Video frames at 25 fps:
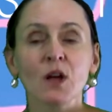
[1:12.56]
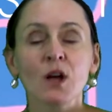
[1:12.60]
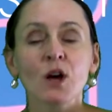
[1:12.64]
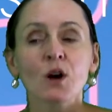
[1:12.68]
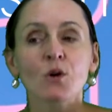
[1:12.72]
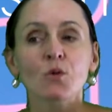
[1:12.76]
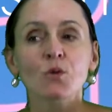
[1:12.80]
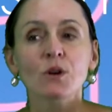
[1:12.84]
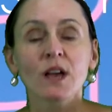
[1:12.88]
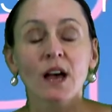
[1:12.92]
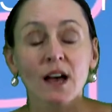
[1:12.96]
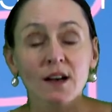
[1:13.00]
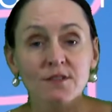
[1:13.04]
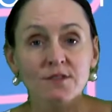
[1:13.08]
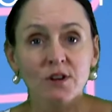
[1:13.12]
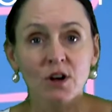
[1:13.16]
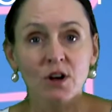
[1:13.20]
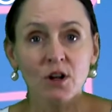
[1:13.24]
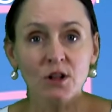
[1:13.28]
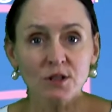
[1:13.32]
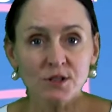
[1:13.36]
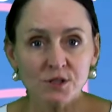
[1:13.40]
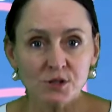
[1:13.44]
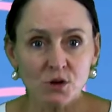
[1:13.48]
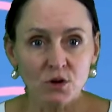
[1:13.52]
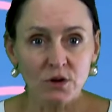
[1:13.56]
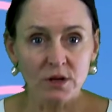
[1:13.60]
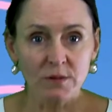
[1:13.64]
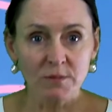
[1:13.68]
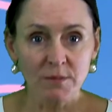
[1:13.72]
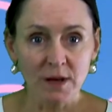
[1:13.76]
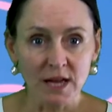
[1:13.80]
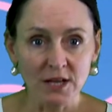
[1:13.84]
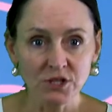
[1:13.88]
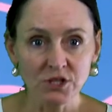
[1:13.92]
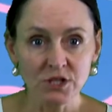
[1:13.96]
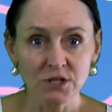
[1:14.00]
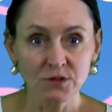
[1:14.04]
We have also
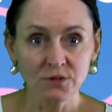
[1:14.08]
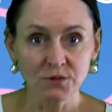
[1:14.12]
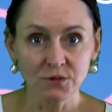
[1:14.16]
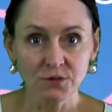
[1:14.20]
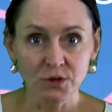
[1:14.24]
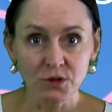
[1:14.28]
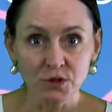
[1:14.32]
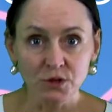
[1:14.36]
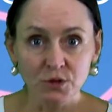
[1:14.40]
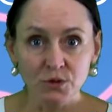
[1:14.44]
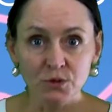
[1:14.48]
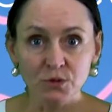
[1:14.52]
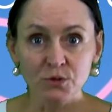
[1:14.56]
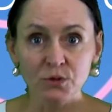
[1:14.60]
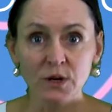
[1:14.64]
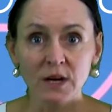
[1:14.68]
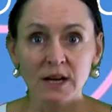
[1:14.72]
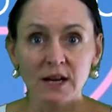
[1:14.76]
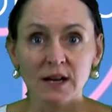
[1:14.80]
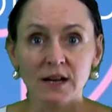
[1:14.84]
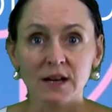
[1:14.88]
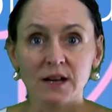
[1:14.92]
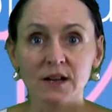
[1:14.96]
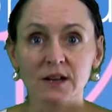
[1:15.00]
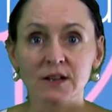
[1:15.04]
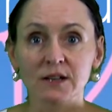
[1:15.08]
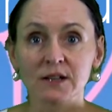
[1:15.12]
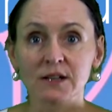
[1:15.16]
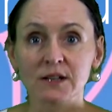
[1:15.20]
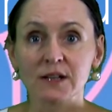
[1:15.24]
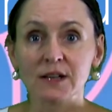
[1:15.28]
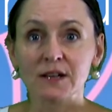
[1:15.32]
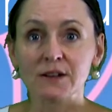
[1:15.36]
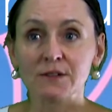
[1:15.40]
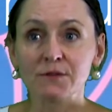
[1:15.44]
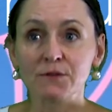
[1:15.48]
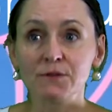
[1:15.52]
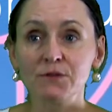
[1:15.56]
imagined for you
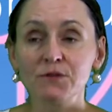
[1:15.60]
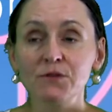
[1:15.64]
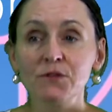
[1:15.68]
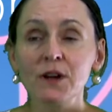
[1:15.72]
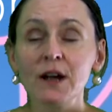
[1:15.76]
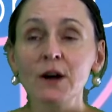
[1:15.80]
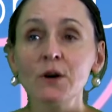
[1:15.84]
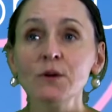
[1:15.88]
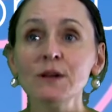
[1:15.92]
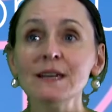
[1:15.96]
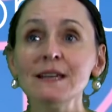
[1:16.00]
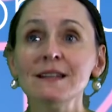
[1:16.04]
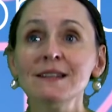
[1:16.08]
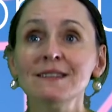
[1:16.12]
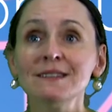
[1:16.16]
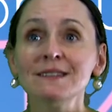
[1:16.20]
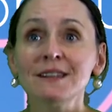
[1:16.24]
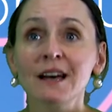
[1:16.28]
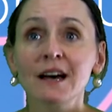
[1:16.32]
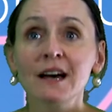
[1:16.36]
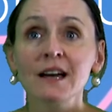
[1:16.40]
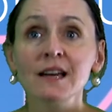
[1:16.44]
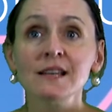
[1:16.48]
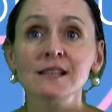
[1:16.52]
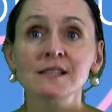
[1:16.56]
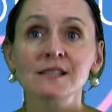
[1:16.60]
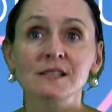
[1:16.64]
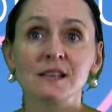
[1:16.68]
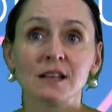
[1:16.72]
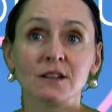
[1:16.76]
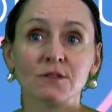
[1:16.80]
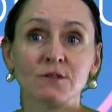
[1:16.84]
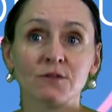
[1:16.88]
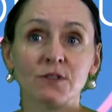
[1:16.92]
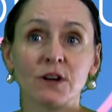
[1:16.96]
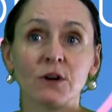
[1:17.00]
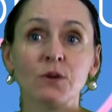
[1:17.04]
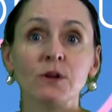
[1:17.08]
a very nice
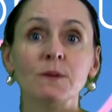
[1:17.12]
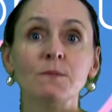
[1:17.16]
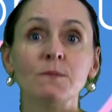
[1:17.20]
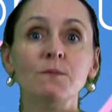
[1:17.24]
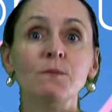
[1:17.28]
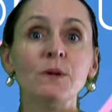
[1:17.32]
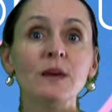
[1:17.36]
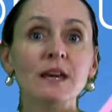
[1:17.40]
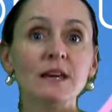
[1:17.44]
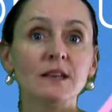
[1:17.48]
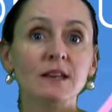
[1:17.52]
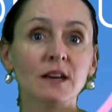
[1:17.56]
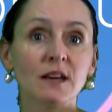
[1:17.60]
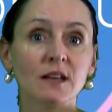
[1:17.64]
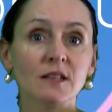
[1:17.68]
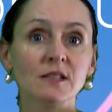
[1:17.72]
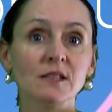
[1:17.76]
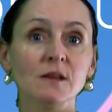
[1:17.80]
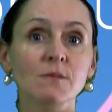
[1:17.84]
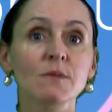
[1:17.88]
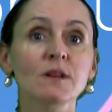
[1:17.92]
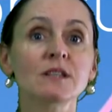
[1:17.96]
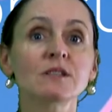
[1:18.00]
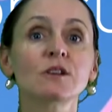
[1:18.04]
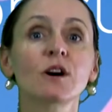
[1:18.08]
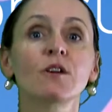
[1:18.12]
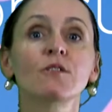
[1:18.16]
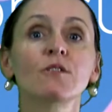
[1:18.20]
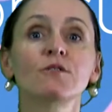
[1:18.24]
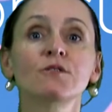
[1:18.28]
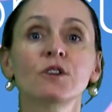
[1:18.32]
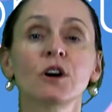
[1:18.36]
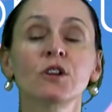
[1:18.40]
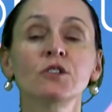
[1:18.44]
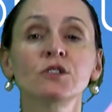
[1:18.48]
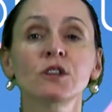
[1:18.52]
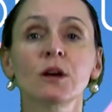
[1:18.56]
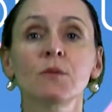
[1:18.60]
and very big exhibit of
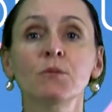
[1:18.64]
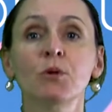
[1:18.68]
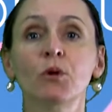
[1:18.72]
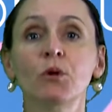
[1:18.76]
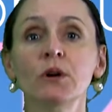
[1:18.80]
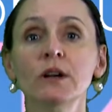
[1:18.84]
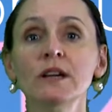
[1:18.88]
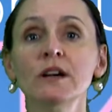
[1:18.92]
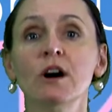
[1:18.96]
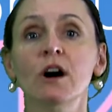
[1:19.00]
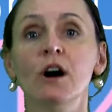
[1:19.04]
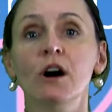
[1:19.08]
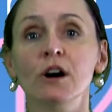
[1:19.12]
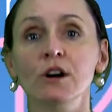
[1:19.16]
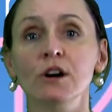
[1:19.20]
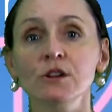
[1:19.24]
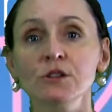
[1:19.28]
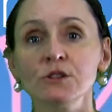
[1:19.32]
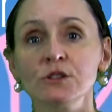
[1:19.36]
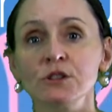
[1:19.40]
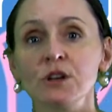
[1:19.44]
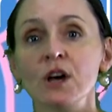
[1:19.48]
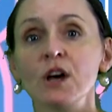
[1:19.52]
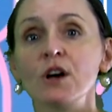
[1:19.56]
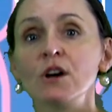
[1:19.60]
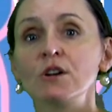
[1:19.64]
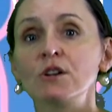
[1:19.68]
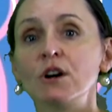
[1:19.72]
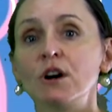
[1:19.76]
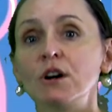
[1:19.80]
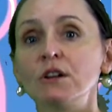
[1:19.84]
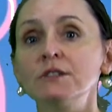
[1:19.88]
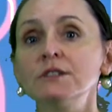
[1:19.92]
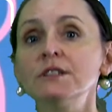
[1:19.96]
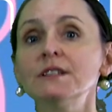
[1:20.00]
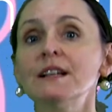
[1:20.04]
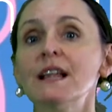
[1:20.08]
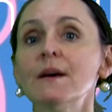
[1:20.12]
contemporary art
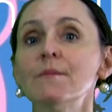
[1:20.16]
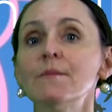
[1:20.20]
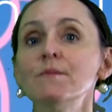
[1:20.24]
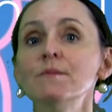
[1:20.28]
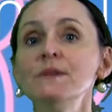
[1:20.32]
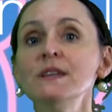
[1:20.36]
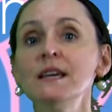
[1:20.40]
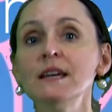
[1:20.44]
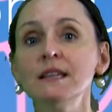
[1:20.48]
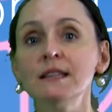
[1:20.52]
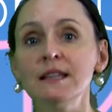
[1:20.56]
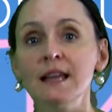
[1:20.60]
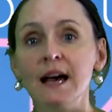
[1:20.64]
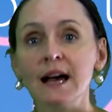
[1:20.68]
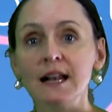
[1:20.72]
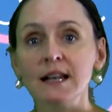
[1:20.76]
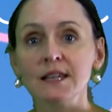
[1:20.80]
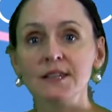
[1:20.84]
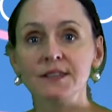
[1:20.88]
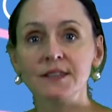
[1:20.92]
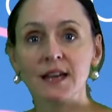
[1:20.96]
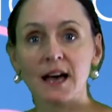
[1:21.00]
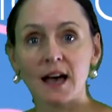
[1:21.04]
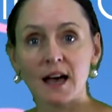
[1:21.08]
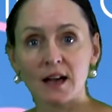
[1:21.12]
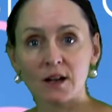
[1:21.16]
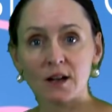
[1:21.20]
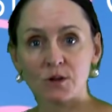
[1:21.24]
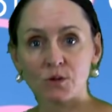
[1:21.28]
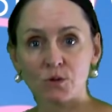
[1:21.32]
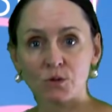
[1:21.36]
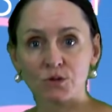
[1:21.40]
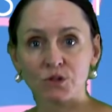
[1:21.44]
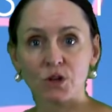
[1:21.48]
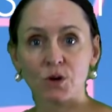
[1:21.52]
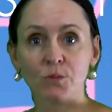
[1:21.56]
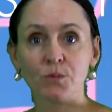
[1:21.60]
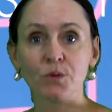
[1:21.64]
called La Biennale d'Art
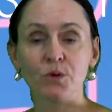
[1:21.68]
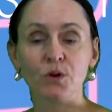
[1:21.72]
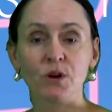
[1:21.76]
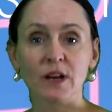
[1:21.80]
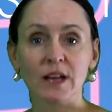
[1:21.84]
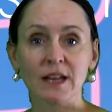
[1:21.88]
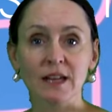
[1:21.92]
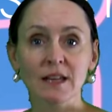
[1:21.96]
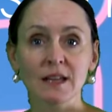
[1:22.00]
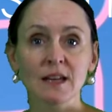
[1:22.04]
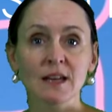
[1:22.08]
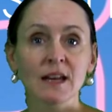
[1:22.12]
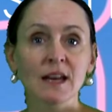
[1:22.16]
Contemporain,